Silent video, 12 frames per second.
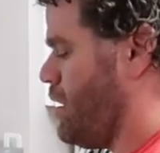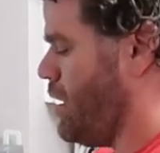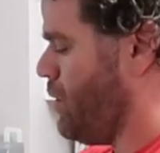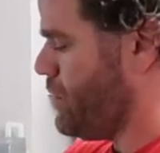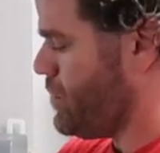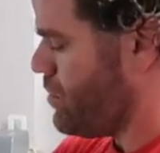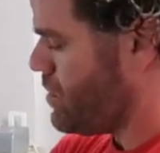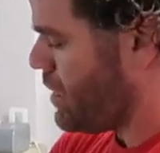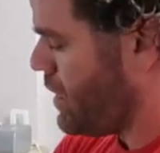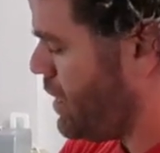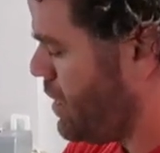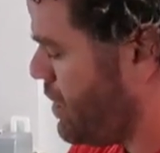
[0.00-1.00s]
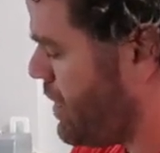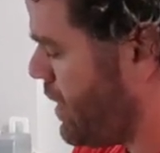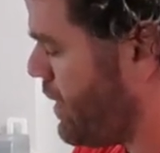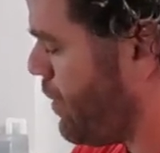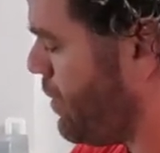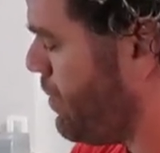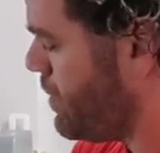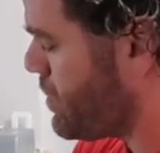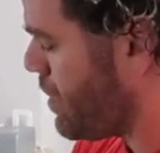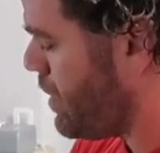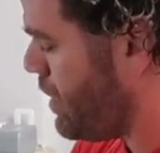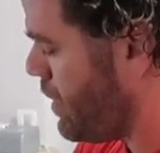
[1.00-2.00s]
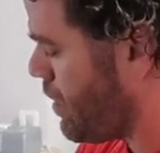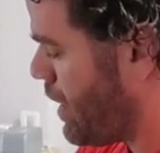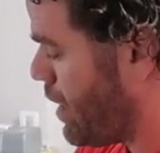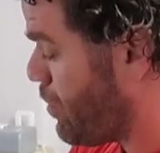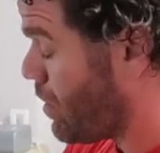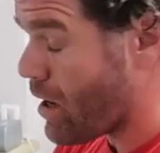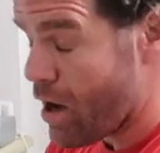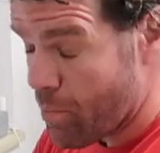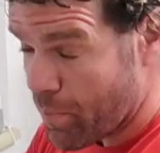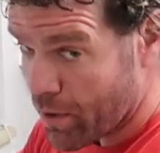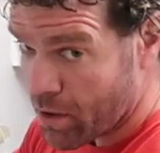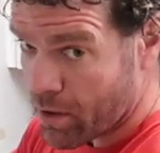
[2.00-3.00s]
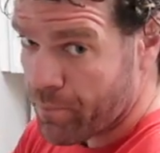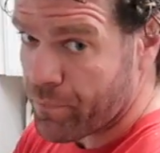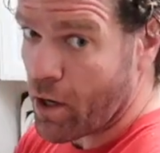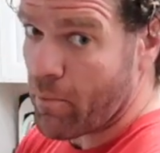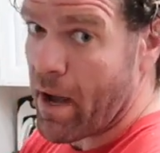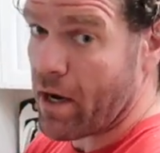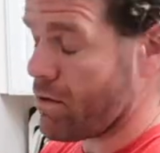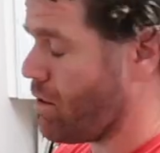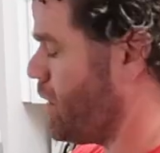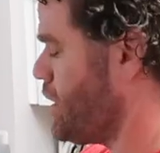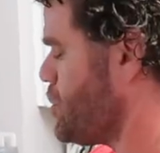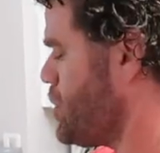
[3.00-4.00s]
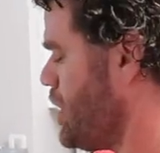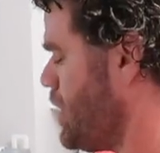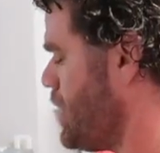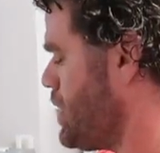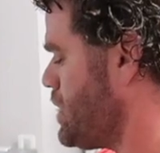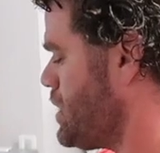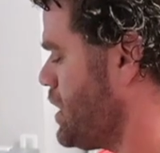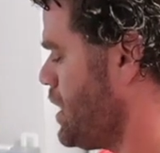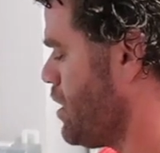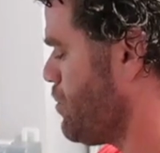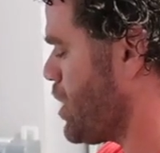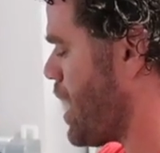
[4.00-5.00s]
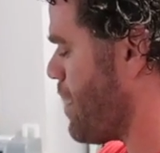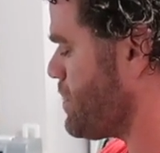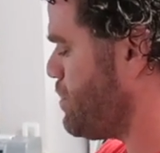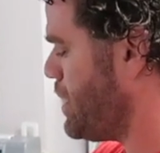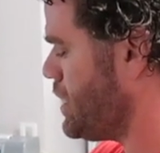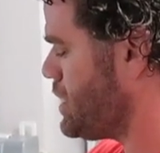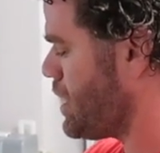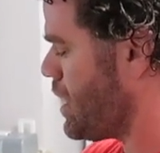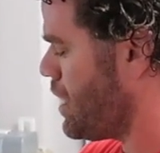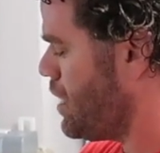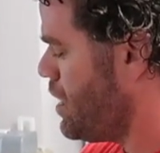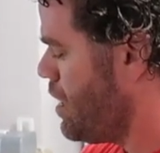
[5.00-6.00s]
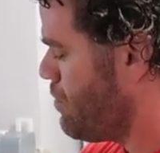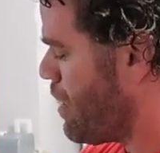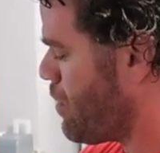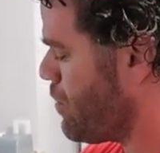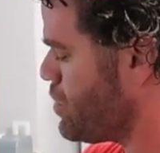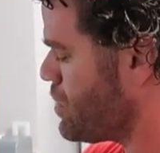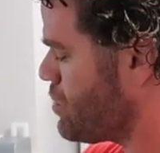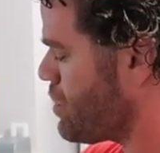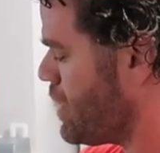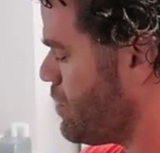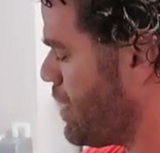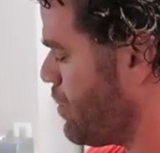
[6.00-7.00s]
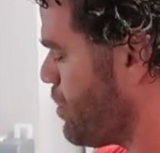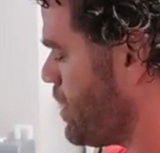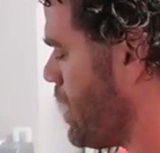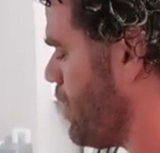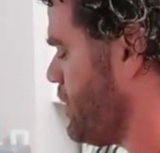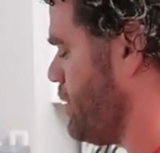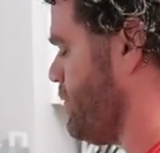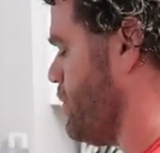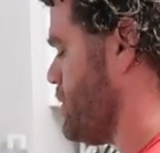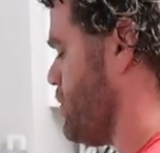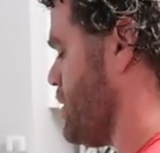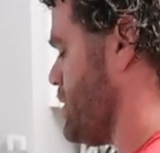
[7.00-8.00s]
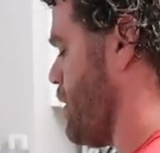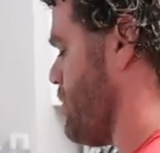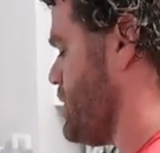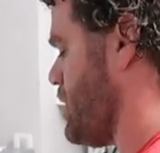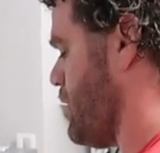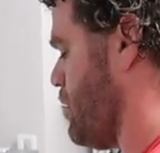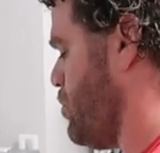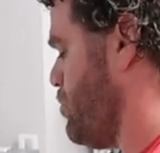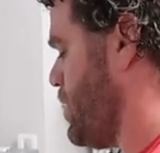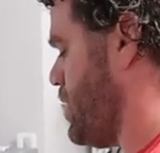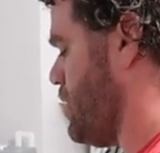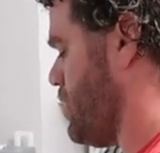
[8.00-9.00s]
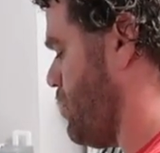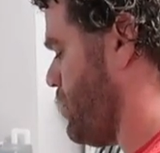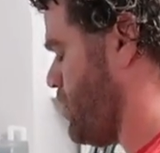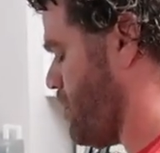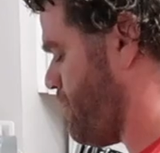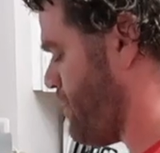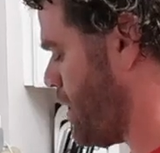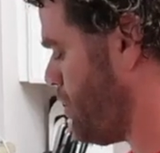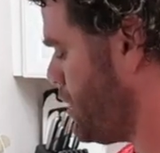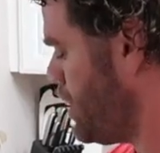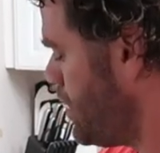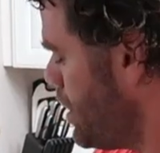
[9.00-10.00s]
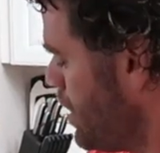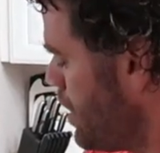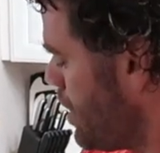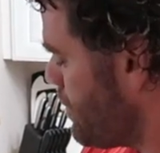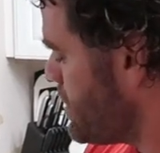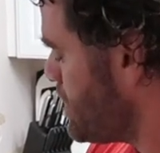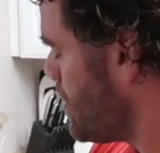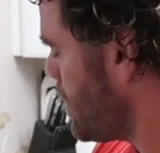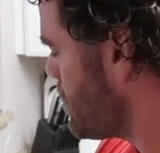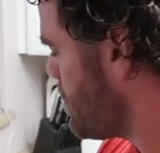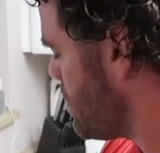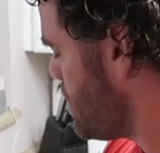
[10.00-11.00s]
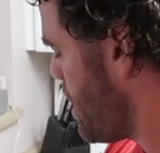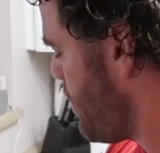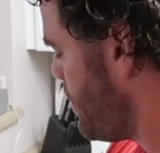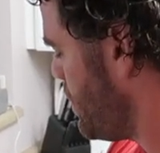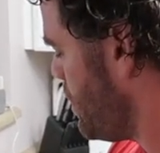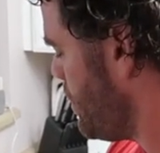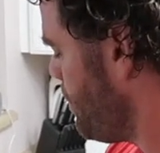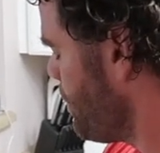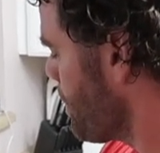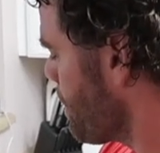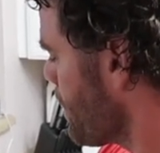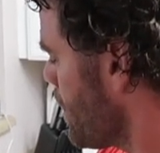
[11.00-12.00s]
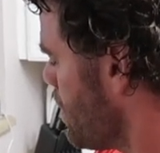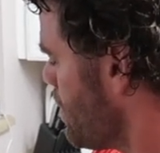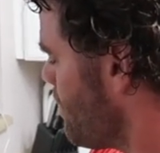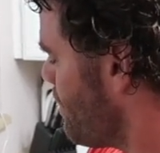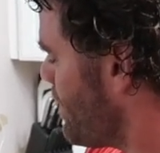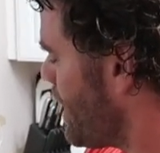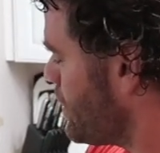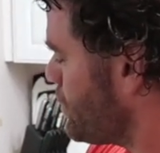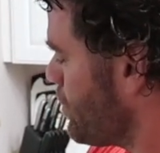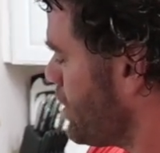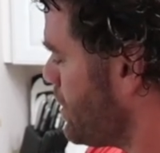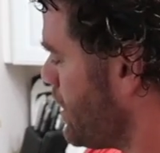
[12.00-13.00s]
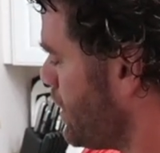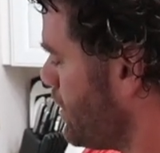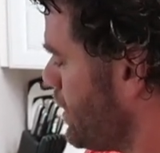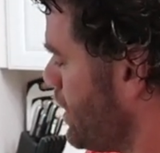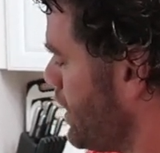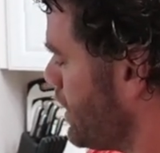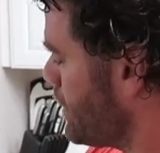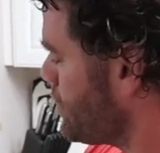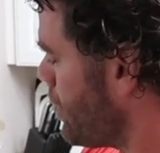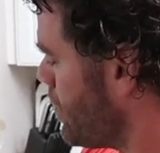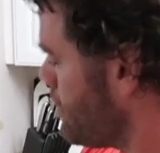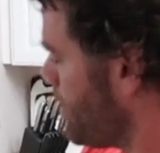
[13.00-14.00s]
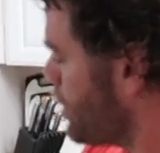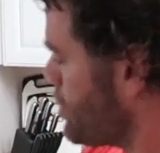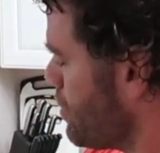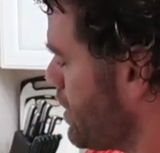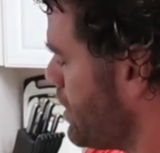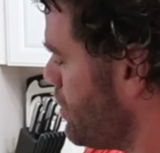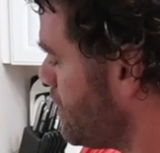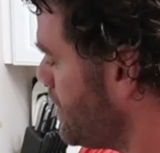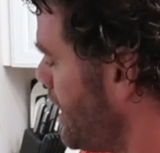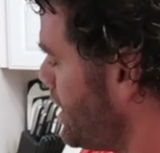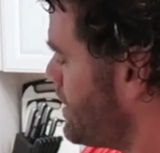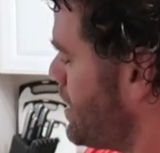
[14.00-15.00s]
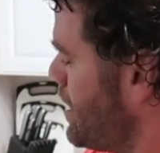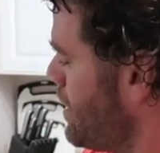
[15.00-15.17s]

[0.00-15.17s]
it was usually then that we would start eating our hamburger helper, our macaroni and cheese, perhaps pizza. My mom usually tried to make pretty healthy foods. It wasn't always terrible, but you know, when you're a family of 6 or 7 and that sort of thing, it gets hard to make sure that you get